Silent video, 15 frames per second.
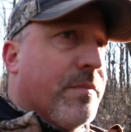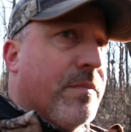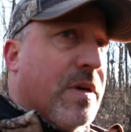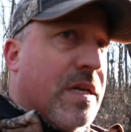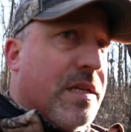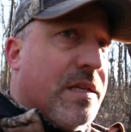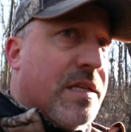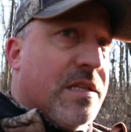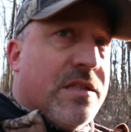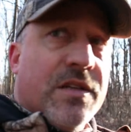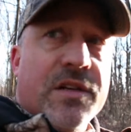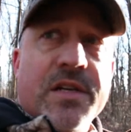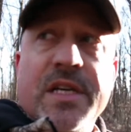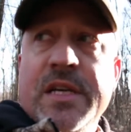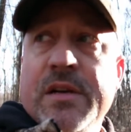but these
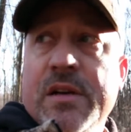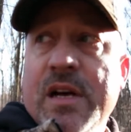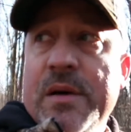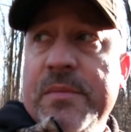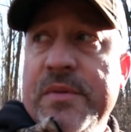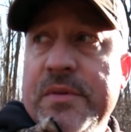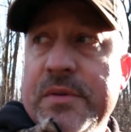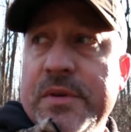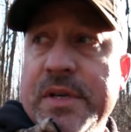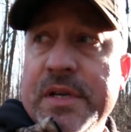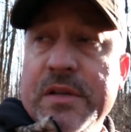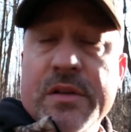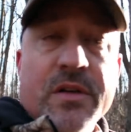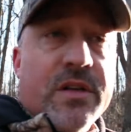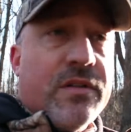turkey will come through
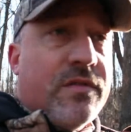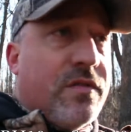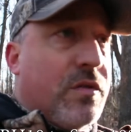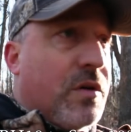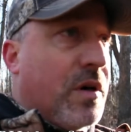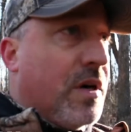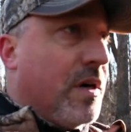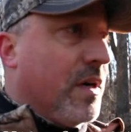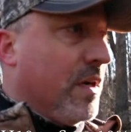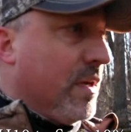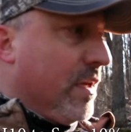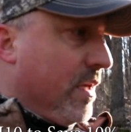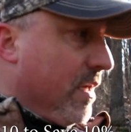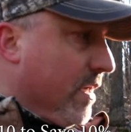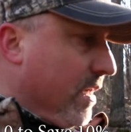here looking for,
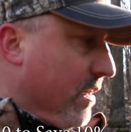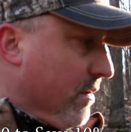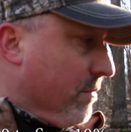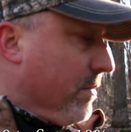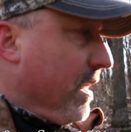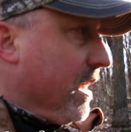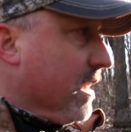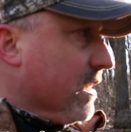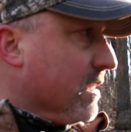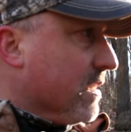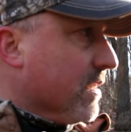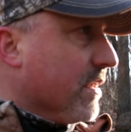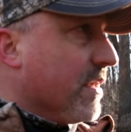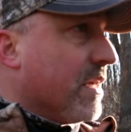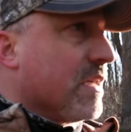you know, bugs
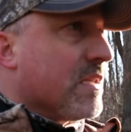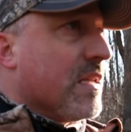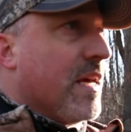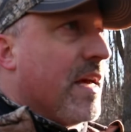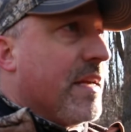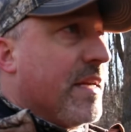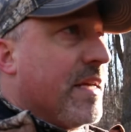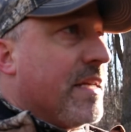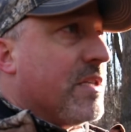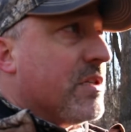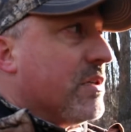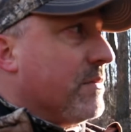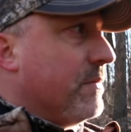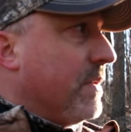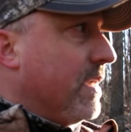and things of that
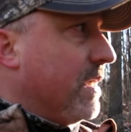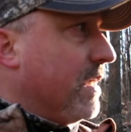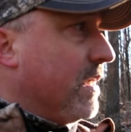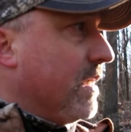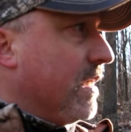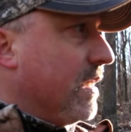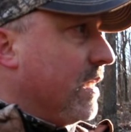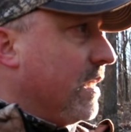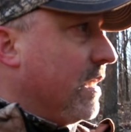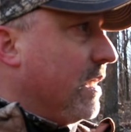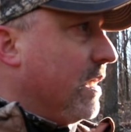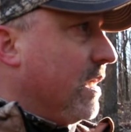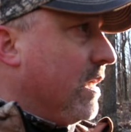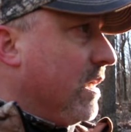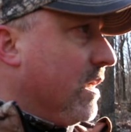nature. But
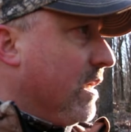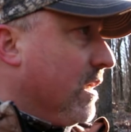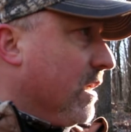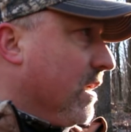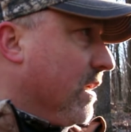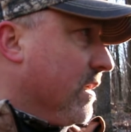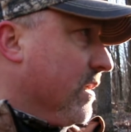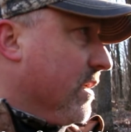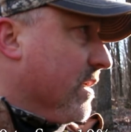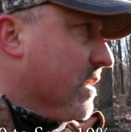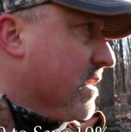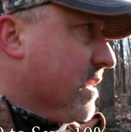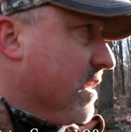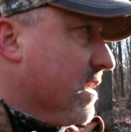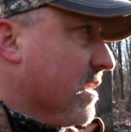you can
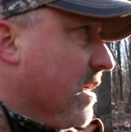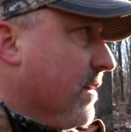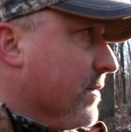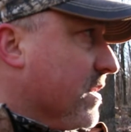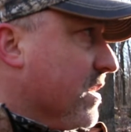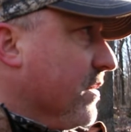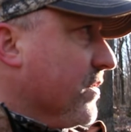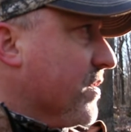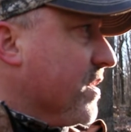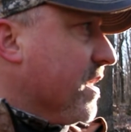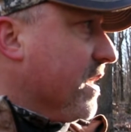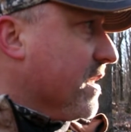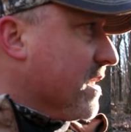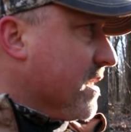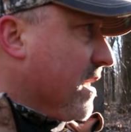see I'm still
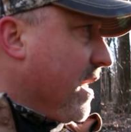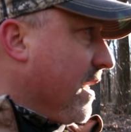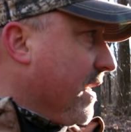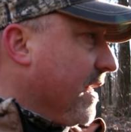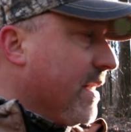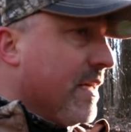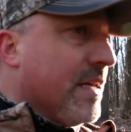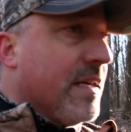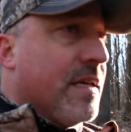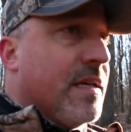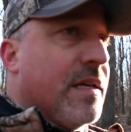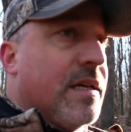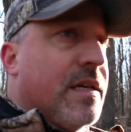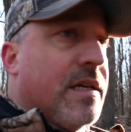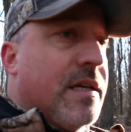seeing sign
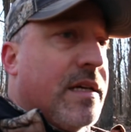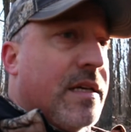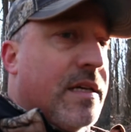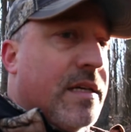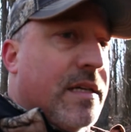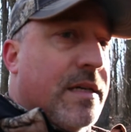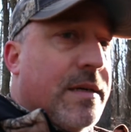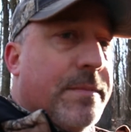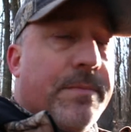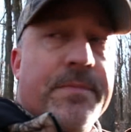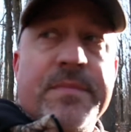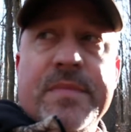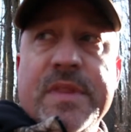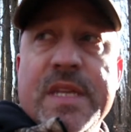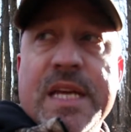
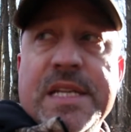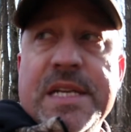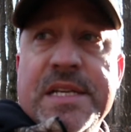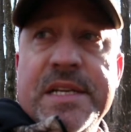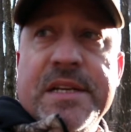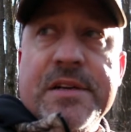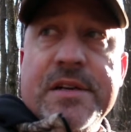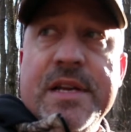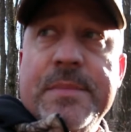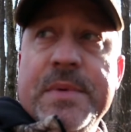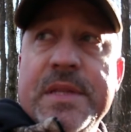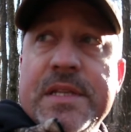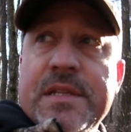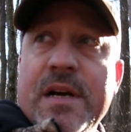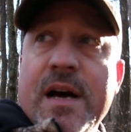that the deer are
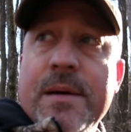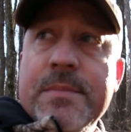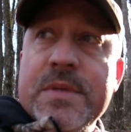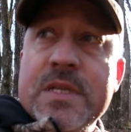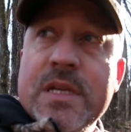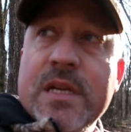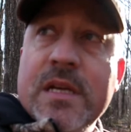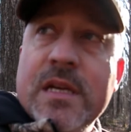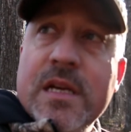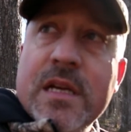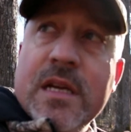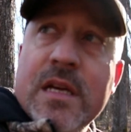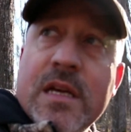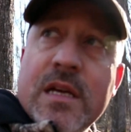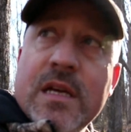nipping the tops
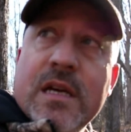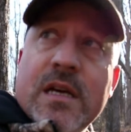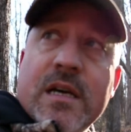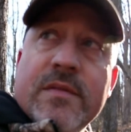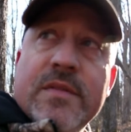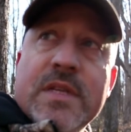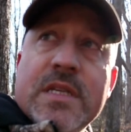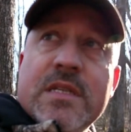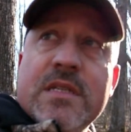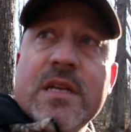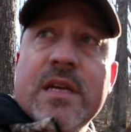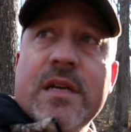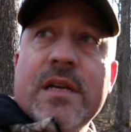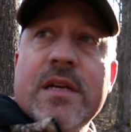of these